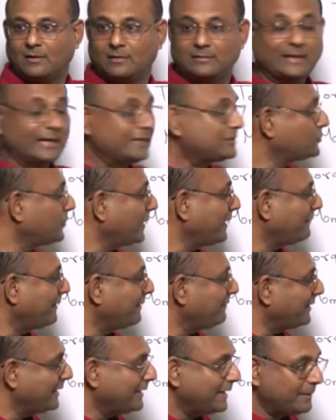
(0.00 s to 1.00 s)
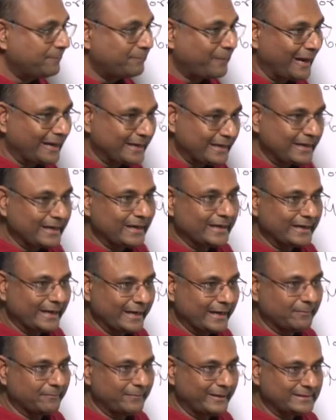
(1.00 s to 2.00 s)
That's why when we did particle
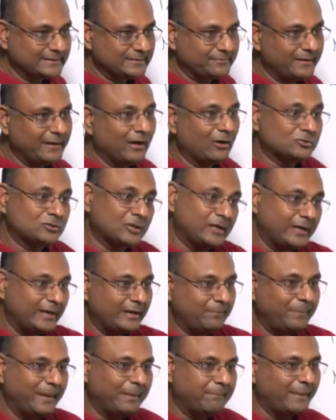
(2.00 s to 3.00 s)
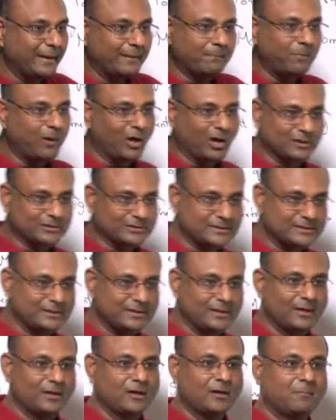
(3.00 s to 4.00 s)
dynamics, we also did big blocks.
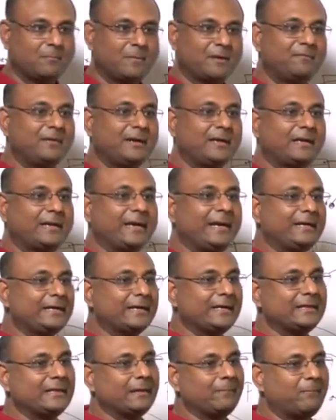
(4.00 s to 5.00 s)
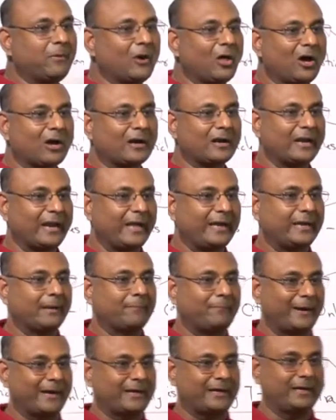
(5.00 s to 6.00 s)
But we treated the block like a
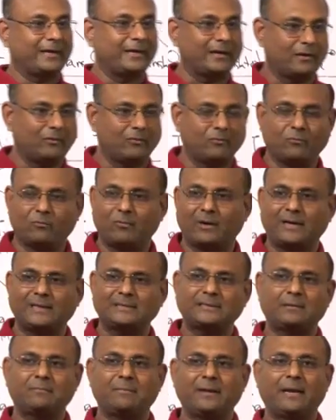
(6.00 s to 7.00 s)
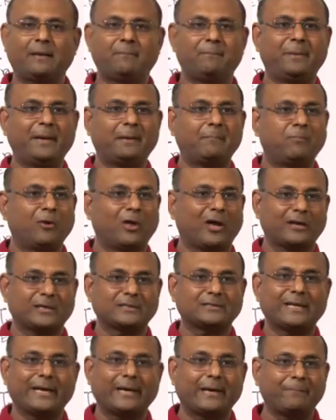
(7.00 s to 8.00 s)
particle. What does it mean a big block
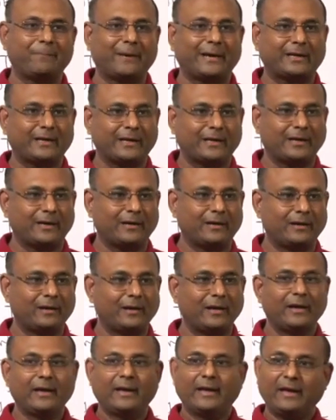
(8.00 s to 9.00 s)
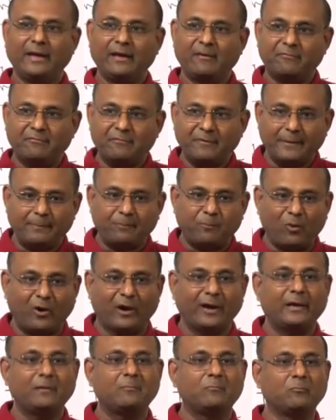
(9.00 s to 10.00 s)
is like a particle? Every
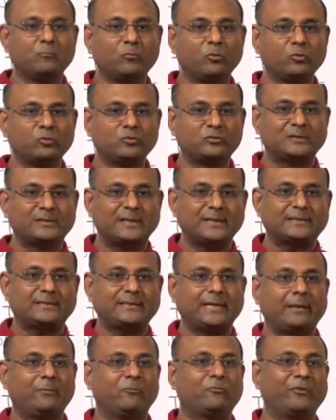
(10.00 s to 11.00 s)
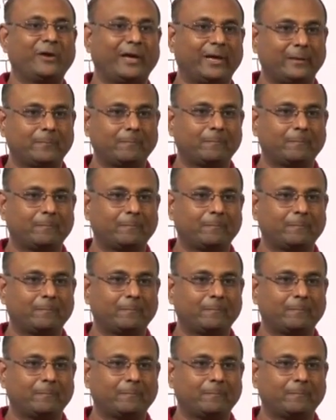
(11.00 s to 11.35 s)
point moves the same way.